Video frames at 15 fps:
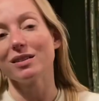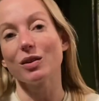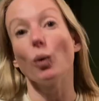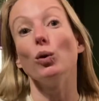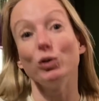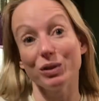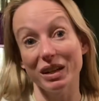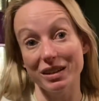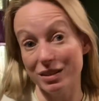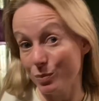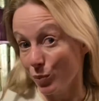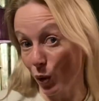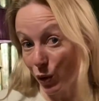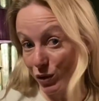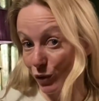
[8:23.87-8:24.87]
So all you need is a
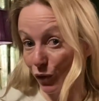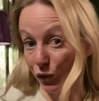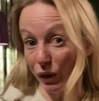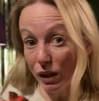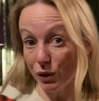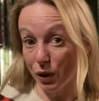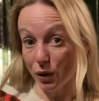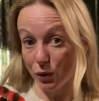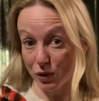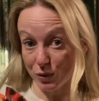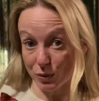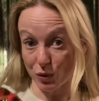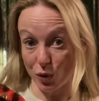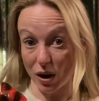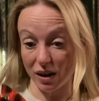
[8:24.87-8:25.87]
box of fill your own
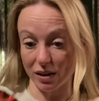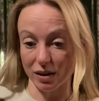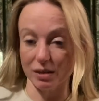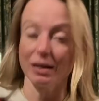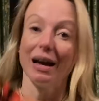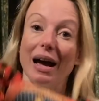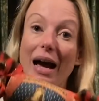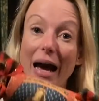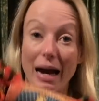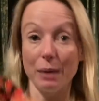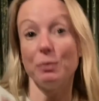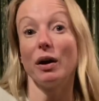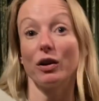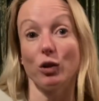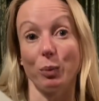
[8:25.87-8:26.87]
Christmas crackers and
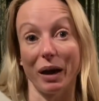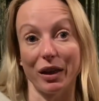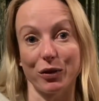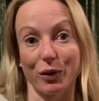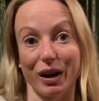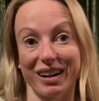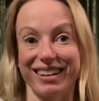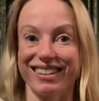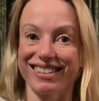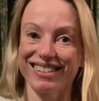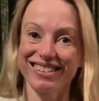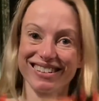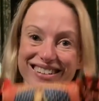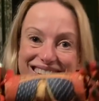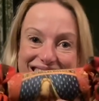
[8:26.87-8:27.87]
Michael Petherick.
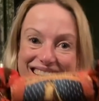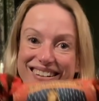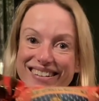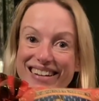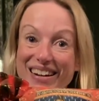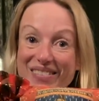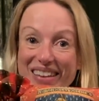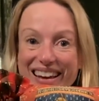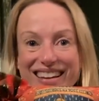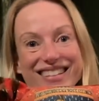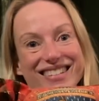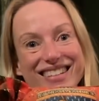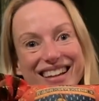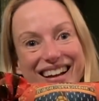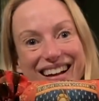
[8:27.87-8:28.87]
And you can have this.